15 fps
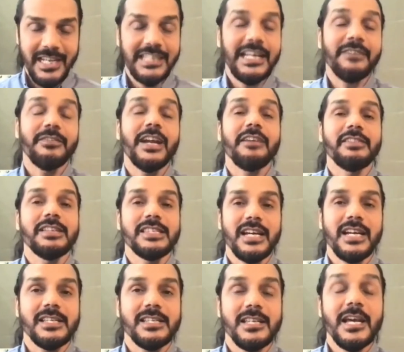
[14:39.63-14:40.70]
that we have in
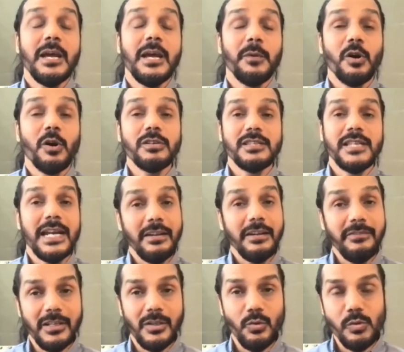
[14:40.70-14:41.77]
science, because
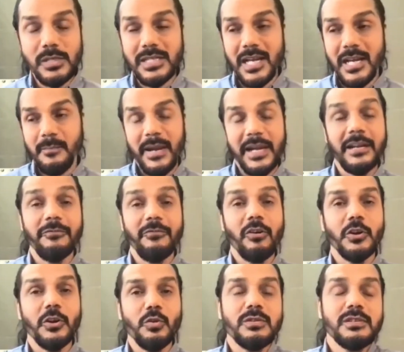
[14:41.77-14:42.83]
scientific tools are meant
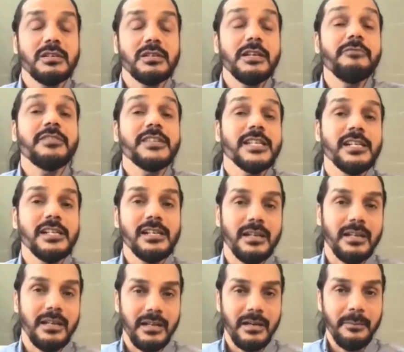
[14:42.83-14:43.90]
for certain physical
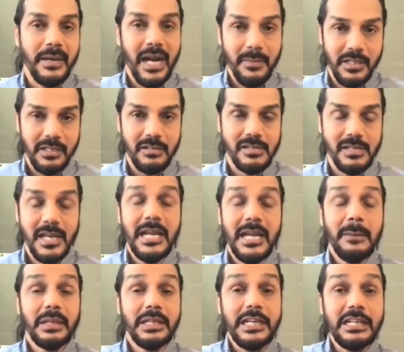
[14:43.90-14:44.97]
parameters,
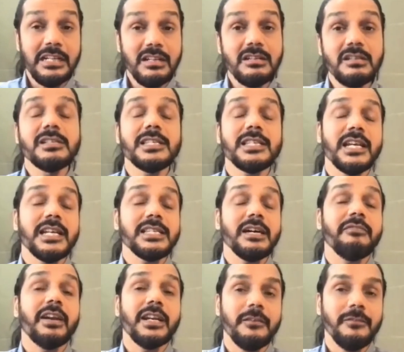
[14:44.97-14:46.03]
but internal states are
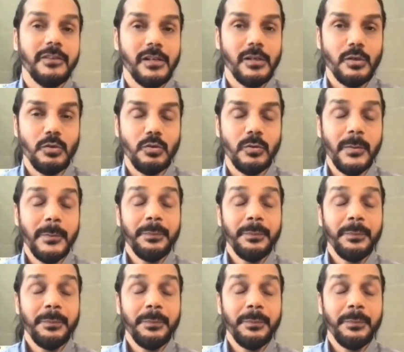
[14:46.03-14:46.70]
very difficult to